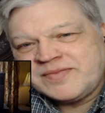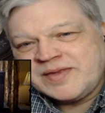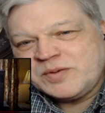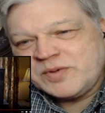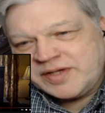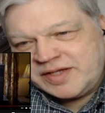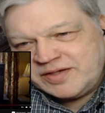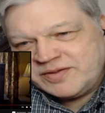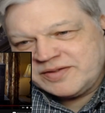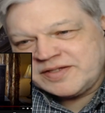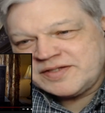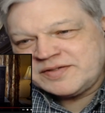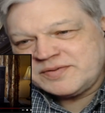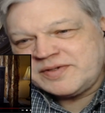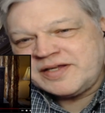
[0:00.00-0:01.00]
were killed
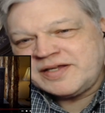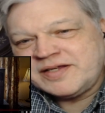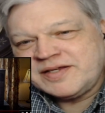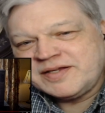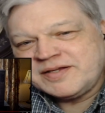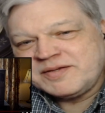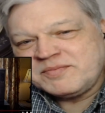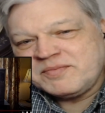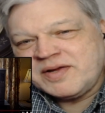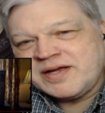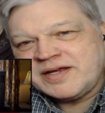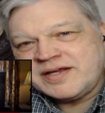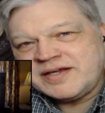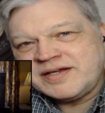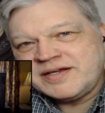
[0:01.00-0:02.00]
this week
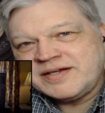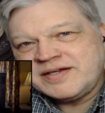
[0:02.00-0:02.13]
by